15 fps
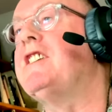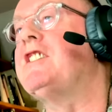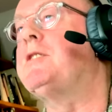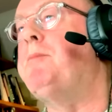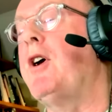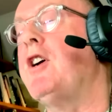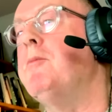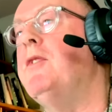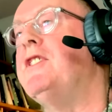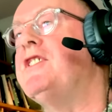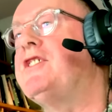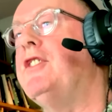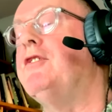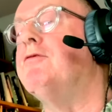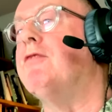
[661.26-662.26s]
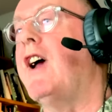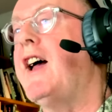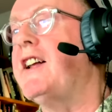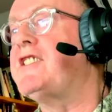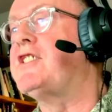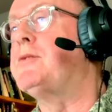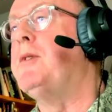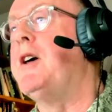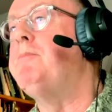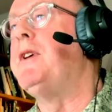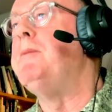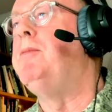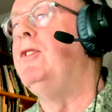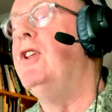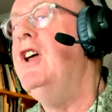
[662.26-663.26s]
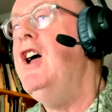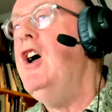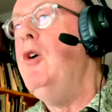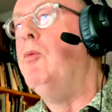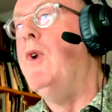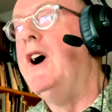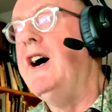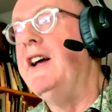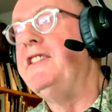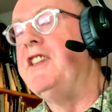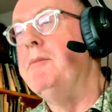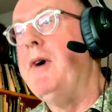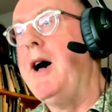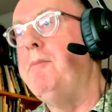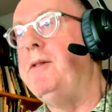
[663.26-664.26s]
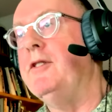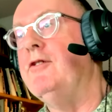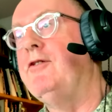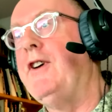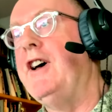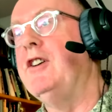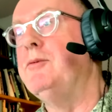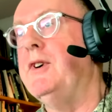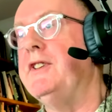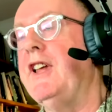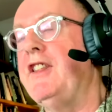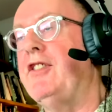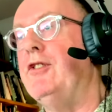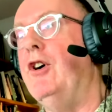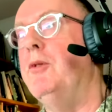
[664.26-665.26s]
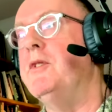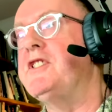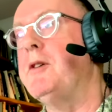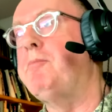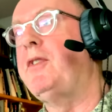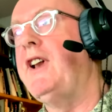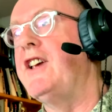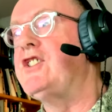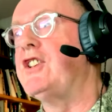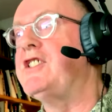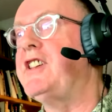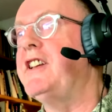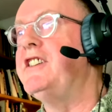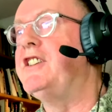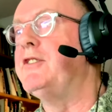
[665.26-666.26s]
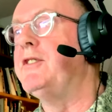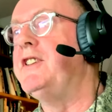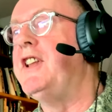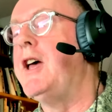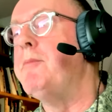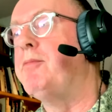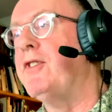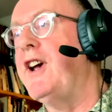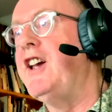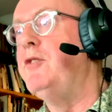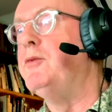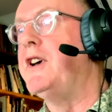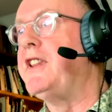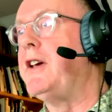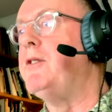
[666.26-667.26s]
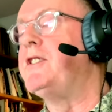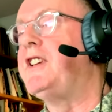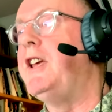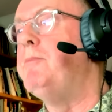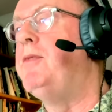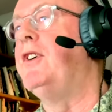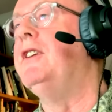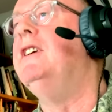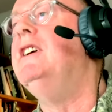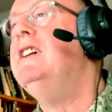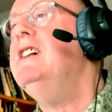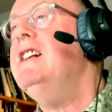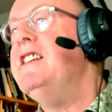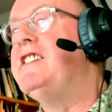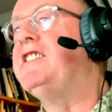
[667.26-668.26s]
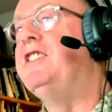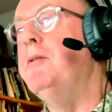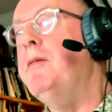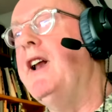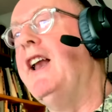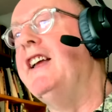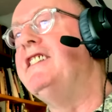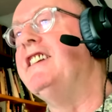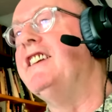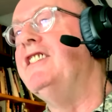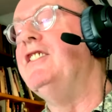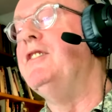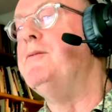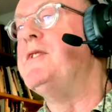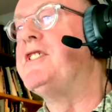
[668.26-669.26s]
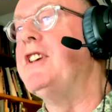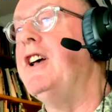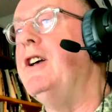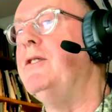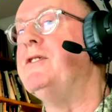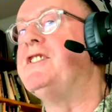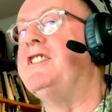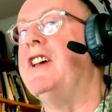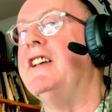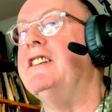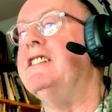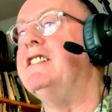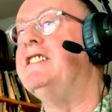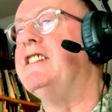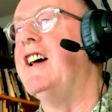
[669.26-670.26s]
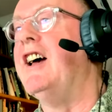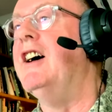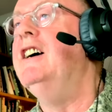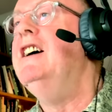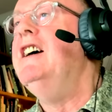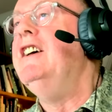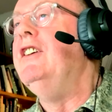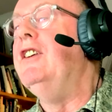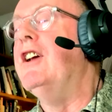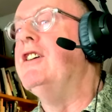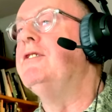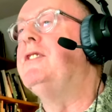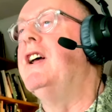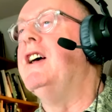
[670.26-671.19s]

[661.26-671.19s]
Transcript: experiments on rats where people wired them up and found what they thought was a pleasure center in their brain where they would keep on stimulating themselves and, you know,